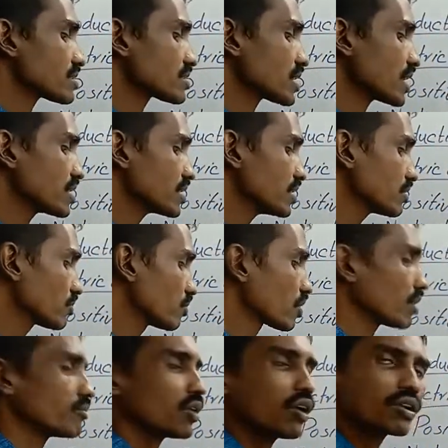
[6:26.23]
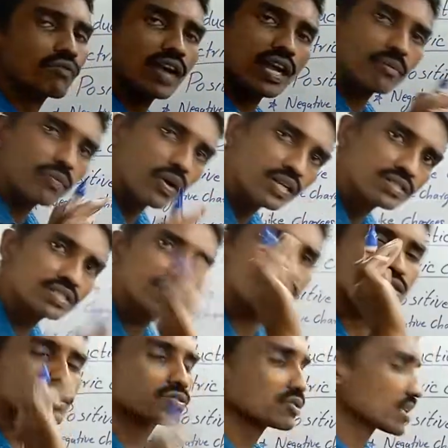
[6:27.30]
19 coulomb or 1.6
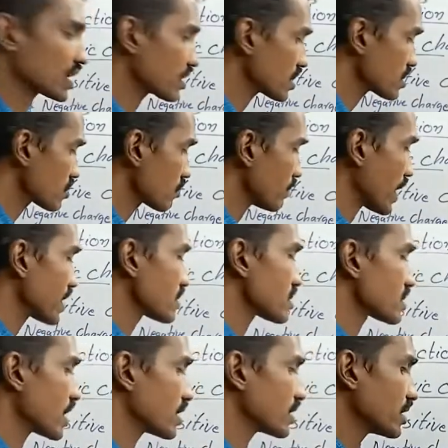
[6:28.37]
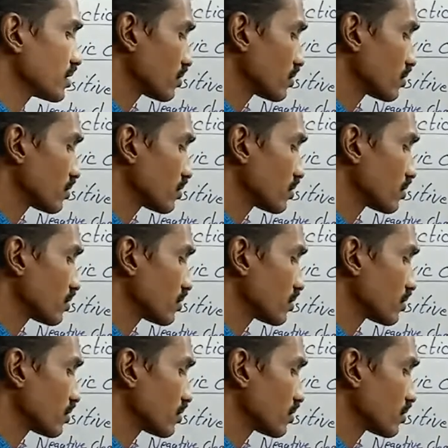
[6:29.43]
into 10 raised to minus 19